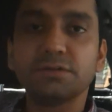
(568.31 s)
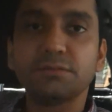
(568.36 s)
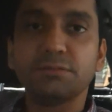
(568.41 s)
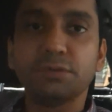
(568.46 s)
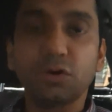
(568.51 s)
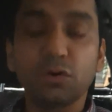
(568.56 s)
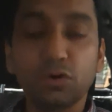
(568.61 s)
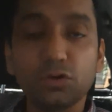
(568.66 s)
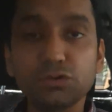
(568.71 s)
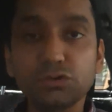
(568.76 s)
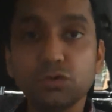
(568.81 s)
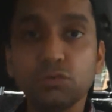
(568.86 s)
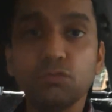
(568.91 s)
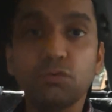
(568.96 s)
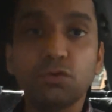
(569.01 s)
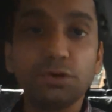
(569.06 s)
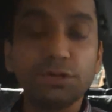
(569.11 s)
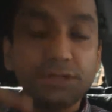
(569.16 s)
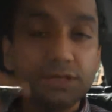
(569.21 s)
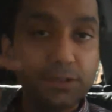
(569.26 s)
Because you
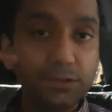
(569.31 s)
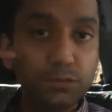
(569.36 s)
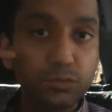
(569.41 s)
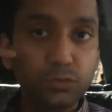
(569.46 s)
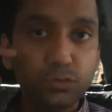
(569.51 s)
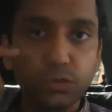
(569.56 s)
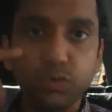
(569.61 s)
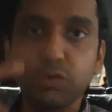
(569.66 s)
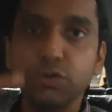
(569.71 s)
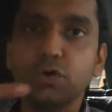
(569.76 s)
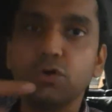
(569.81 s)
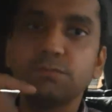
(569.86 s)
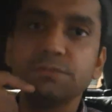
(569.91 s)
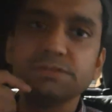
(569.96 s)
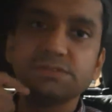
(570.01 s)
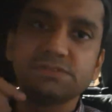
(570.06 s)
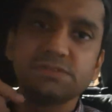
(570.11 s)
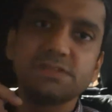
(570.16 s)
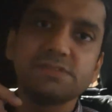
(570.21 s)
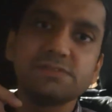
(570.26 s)
wanted to grow your
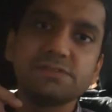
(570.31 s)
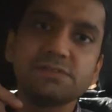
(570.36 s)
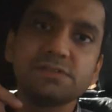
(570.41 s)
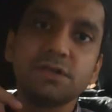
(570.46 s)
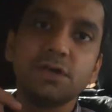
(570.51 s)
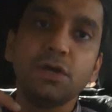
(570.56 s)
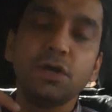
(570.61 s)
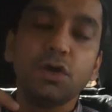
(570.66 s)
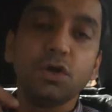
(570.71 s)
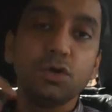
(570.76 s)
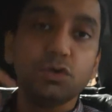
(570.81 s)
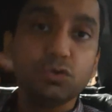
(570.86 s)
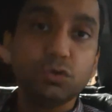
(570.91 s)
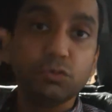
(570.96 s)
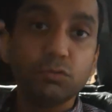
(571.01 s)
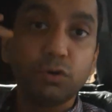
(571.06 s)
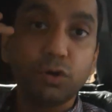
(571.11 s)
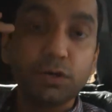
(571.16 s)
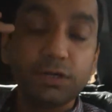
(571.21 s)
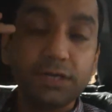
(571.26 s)
business,
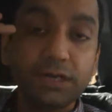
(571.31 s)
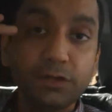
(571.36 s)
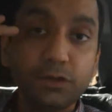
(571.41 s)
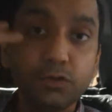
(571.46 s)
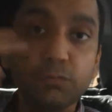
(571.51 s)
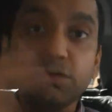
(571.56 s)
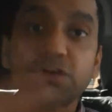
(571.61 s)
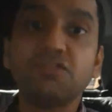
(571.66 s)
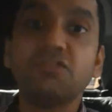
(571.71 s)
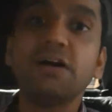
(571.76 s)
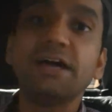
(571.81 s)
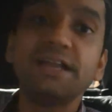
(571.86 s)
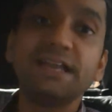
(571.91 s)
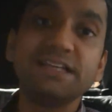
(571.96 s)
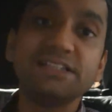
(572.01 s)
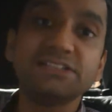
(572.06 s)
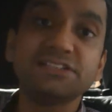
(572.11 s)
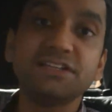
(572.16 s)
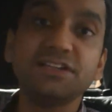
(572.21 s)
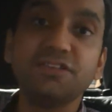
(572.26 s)
you wanted to be
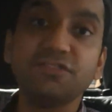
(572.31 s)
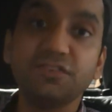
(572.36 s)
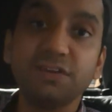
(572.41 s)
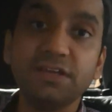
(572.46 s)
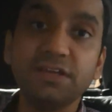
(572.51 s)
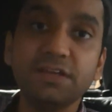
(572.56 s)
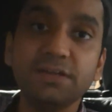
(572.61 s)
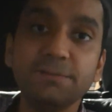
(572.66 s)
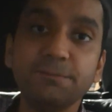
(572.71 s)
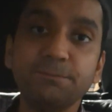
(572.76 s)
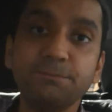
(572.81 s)
financially free,